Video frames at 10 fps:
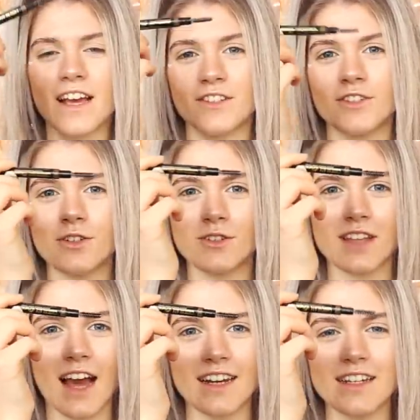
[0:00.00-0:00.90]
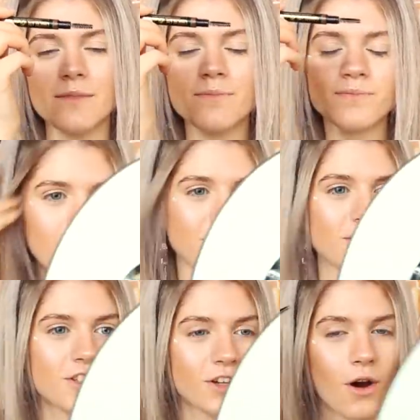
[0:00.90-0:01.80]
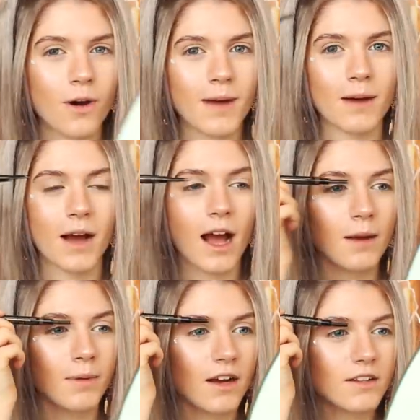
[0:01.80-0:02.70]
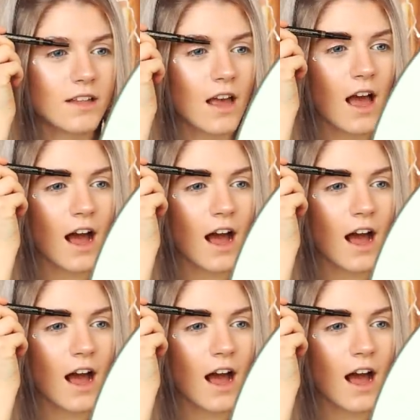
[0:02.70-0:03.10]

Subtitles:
It's two-sided, just to comb out my eyebrows.